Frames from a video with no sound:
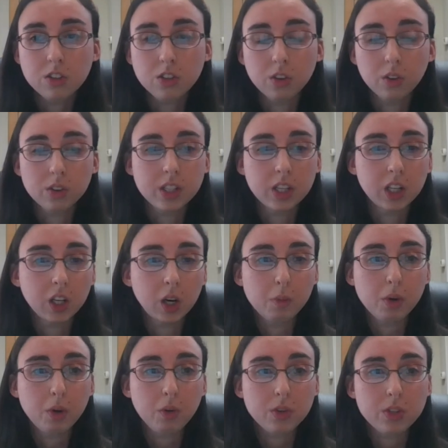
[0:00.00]
So St.
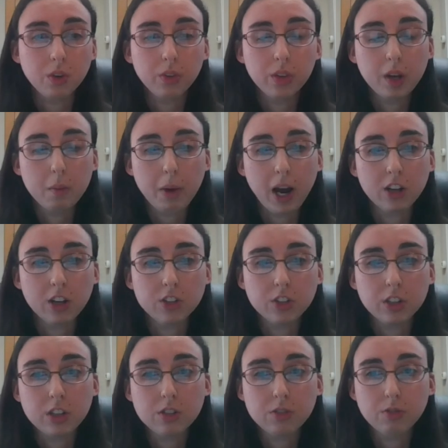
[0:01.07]
Gabriel was only a
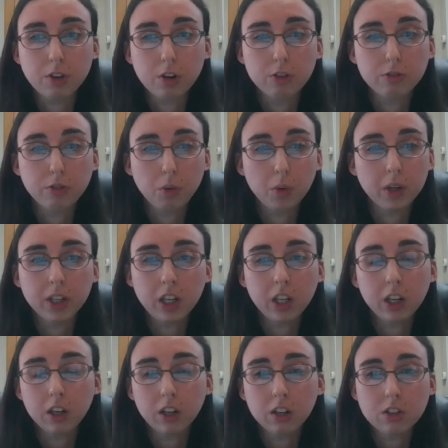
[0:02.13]
Passionist for 4
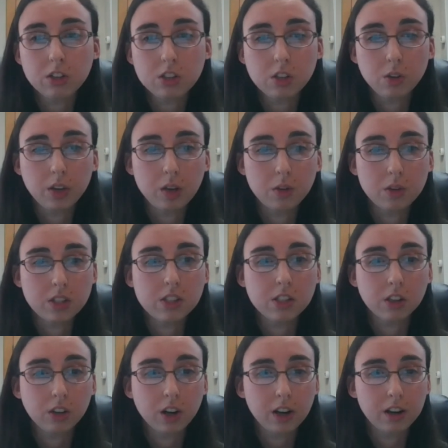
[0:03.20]
years, so he was
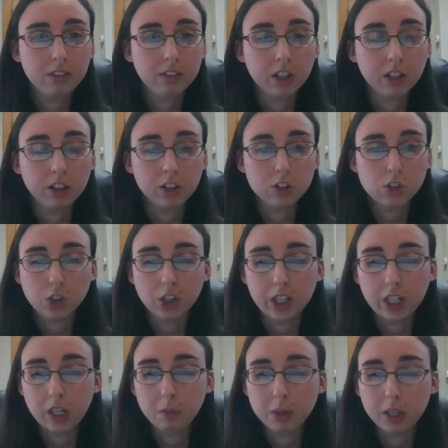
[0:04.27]
still kind of in the
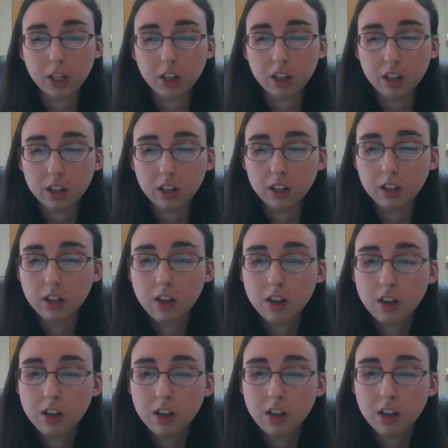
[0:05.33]
training period,
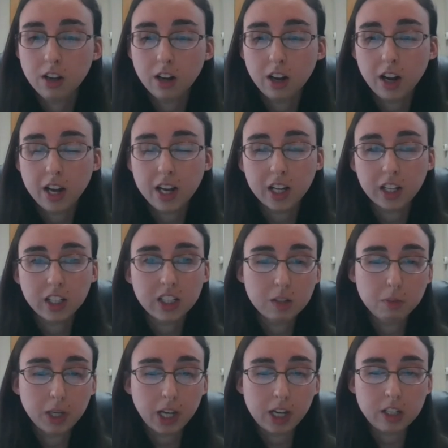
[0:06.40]
and
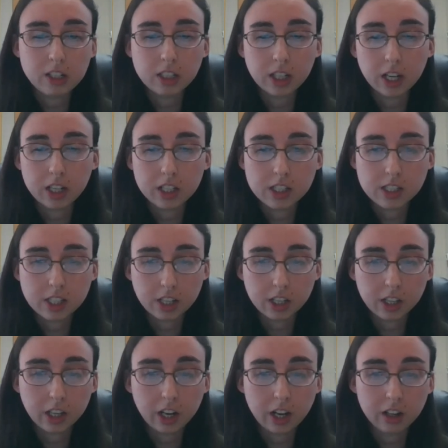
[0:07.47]
he began to get
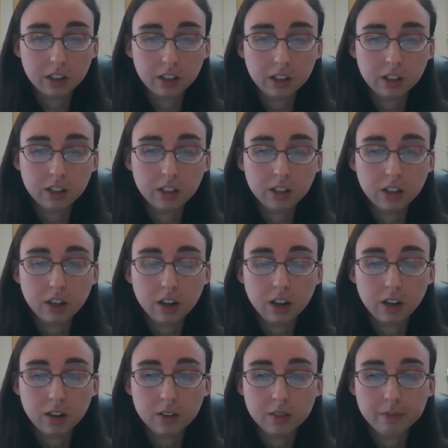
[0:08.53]
sick again.
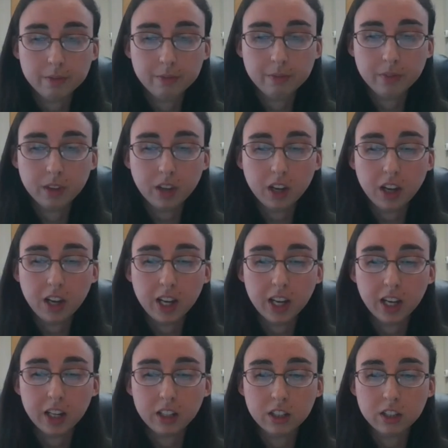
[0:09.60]

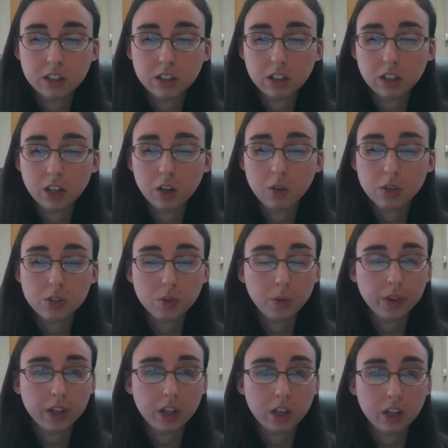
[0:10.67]
And it was
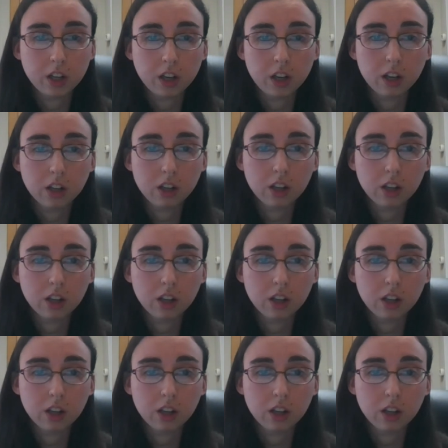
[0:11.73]
only